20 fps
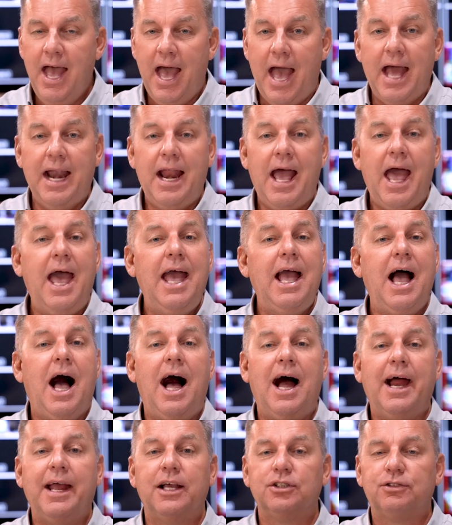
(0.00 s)
And
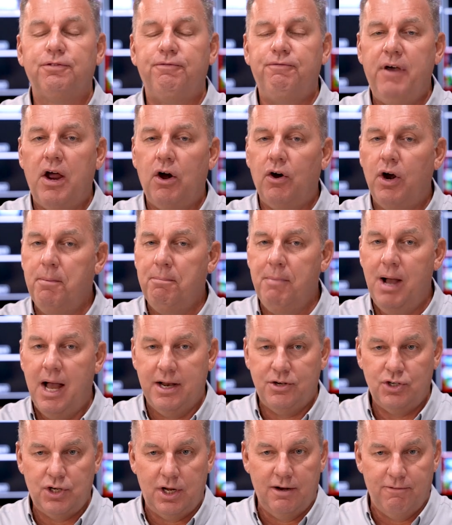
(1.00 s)
AI is very
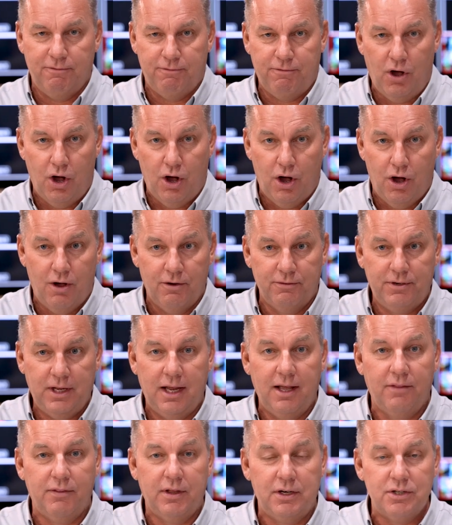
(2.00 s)
much involved
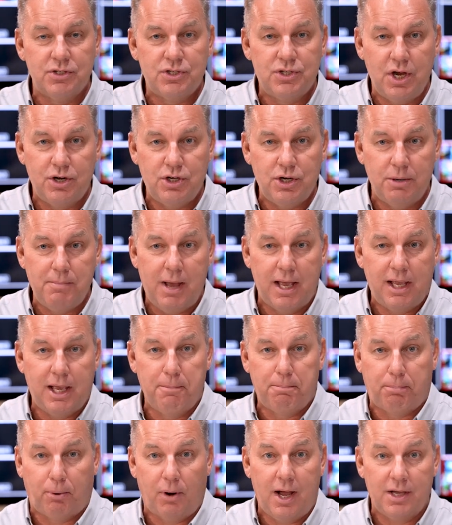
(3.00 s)
in the
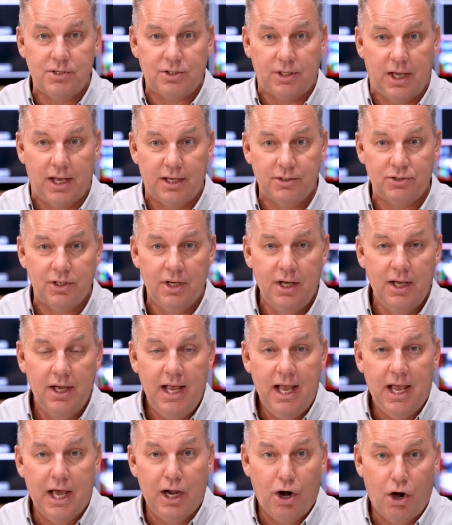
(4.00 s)
decision-making process
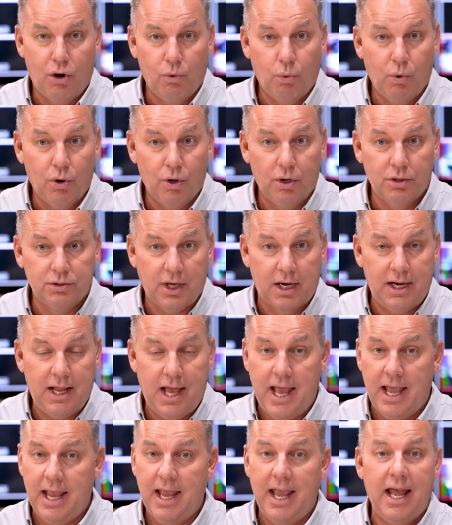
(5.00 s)
in our world
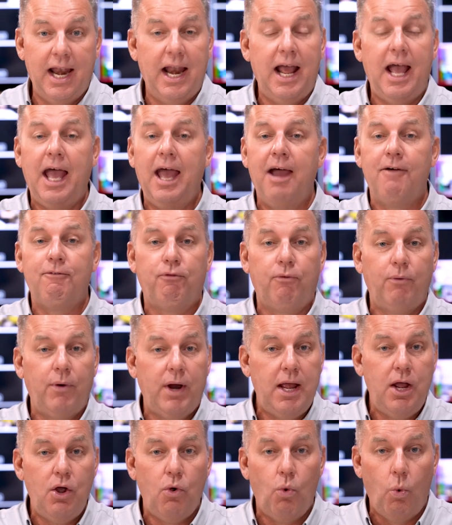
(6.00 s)
today in
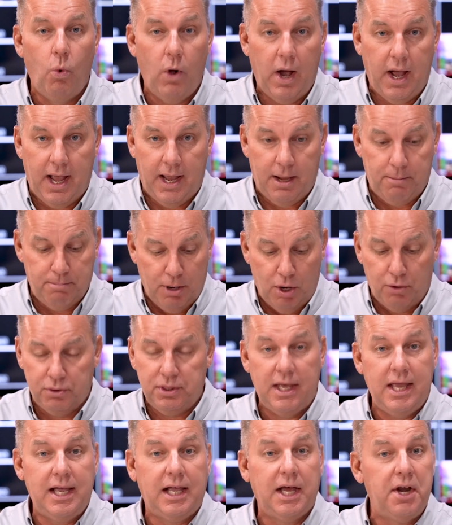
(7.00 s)
every way,
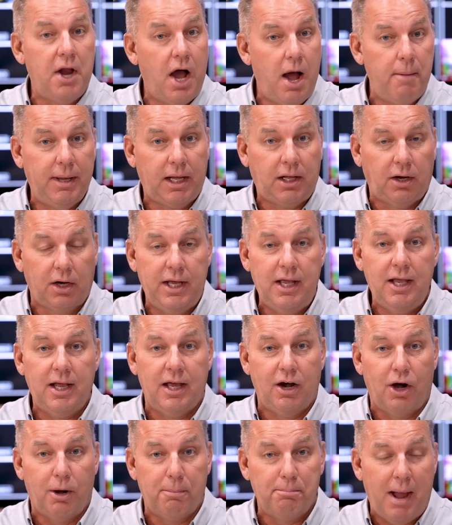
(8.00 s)
both economically,
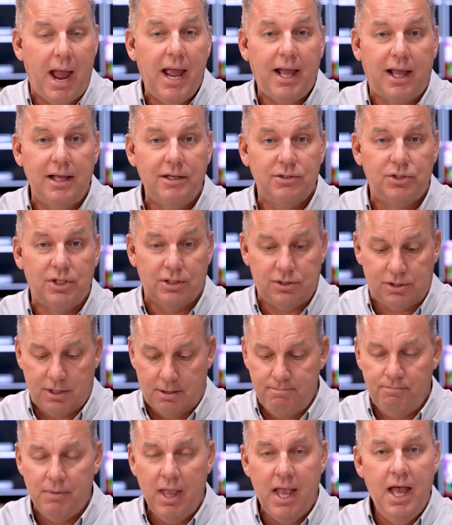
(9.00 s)
in our banking
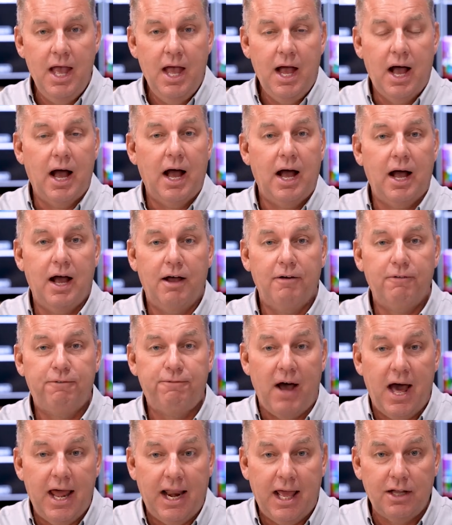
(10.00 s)
system,
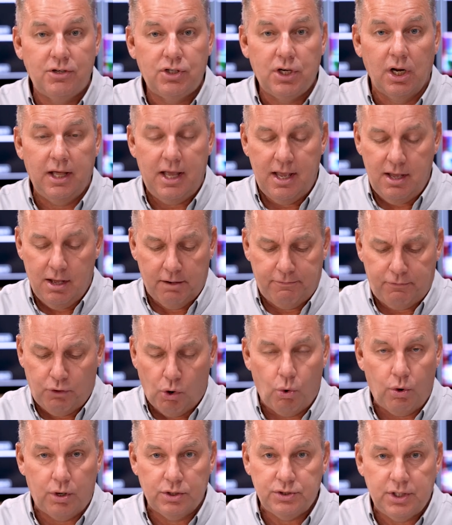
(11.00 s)
financially, of
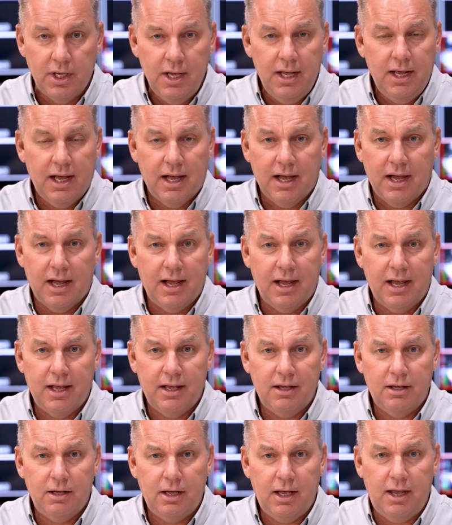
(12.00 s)
course,
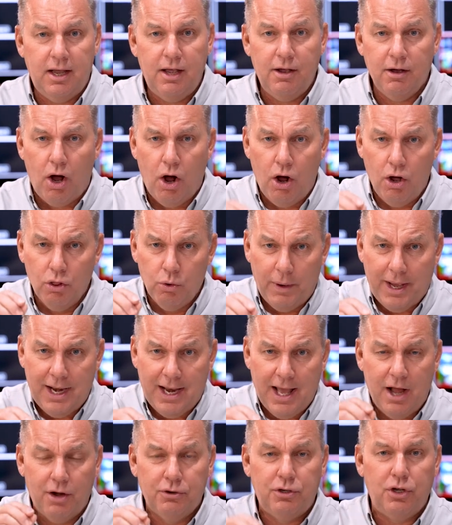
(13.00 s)
all the way
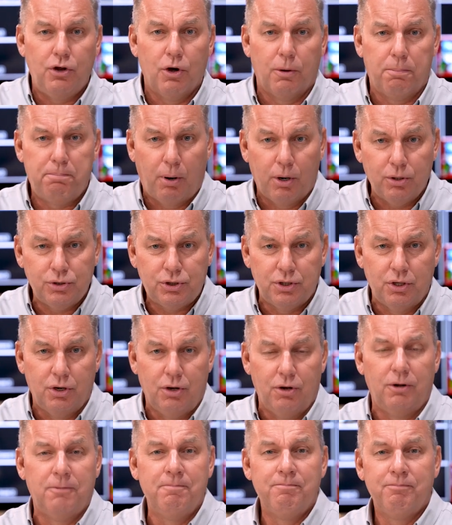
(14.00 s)
down to your
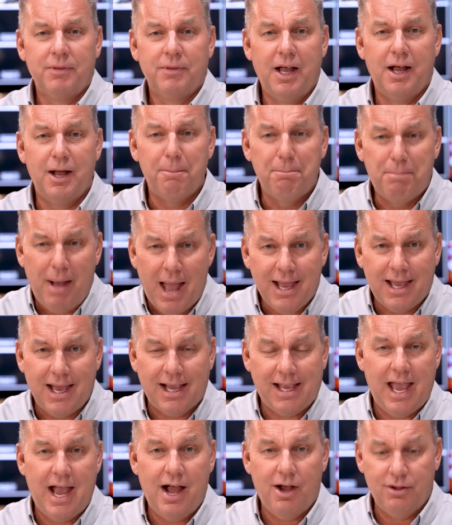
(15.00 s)
personal bank
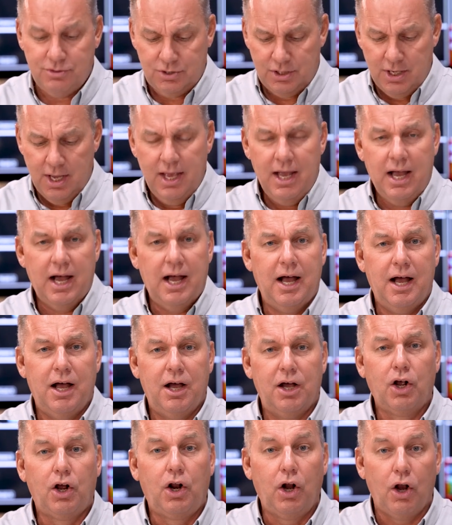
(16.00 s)
accounts,
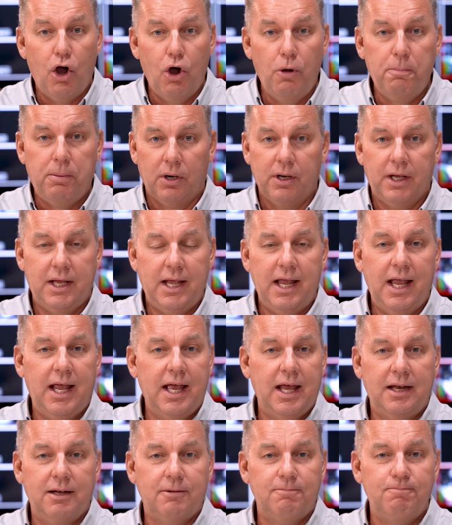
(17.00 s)
globally,
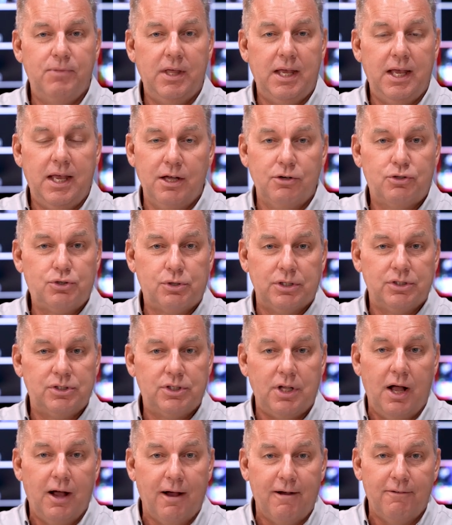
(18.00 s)
in the interest
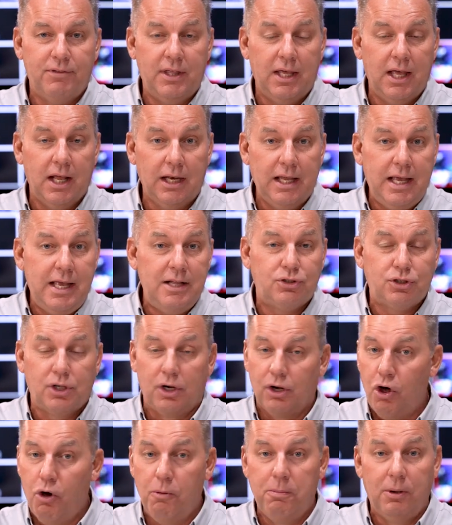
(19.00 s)
of the elites,
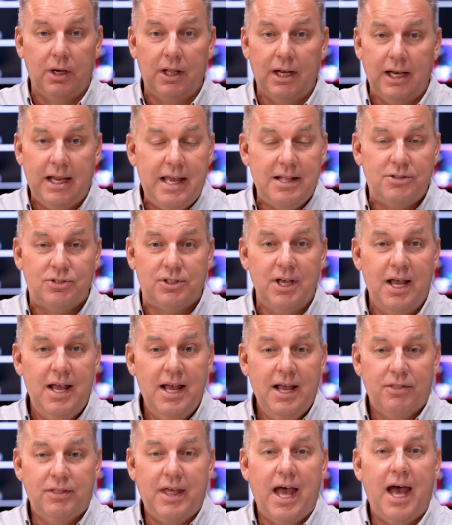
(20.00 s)
global elites
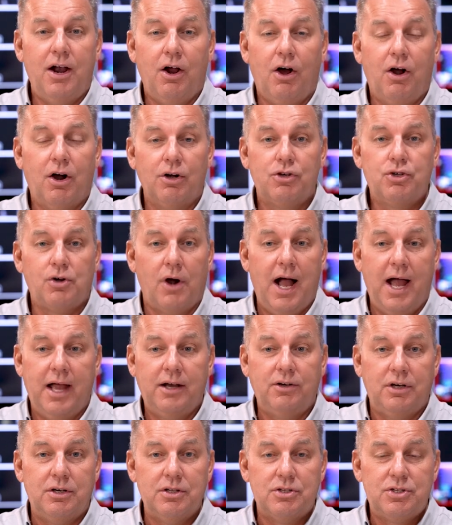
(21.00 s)
that are
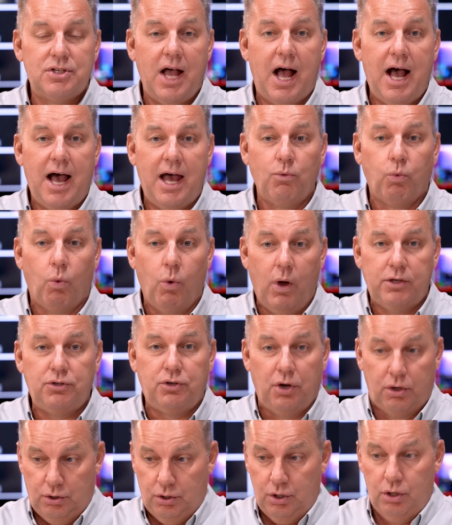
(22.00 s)
trying to decide what
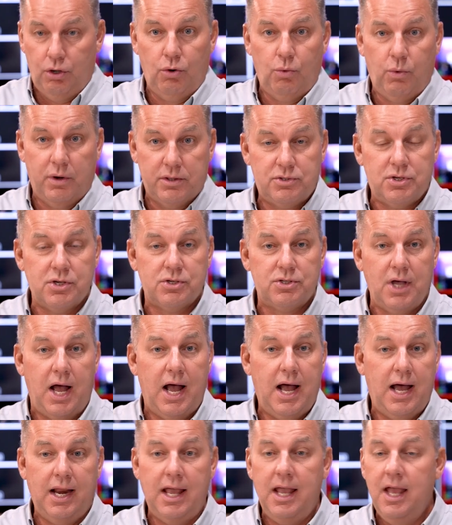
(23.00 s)
to do with
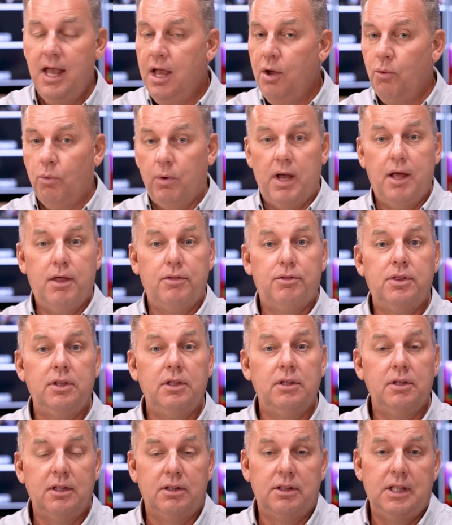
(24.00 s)
society,
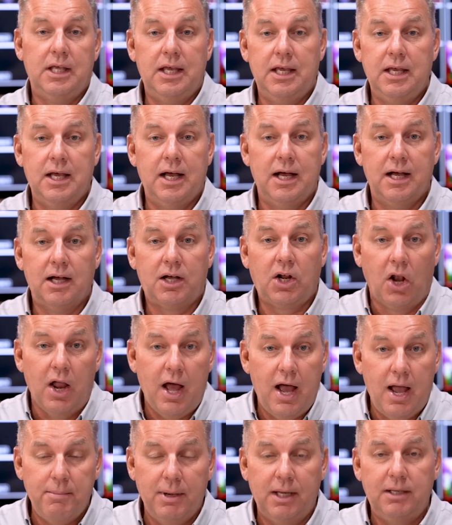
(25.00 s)
with the
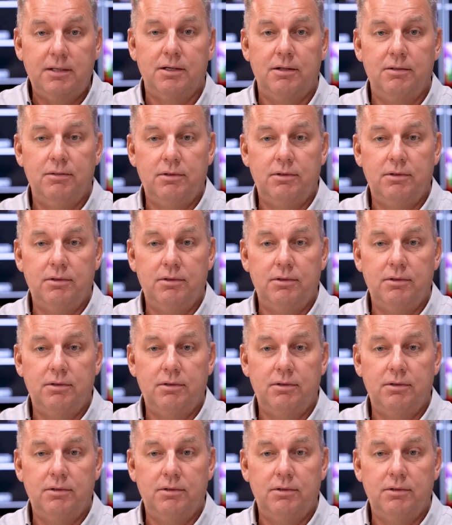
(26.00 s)
climate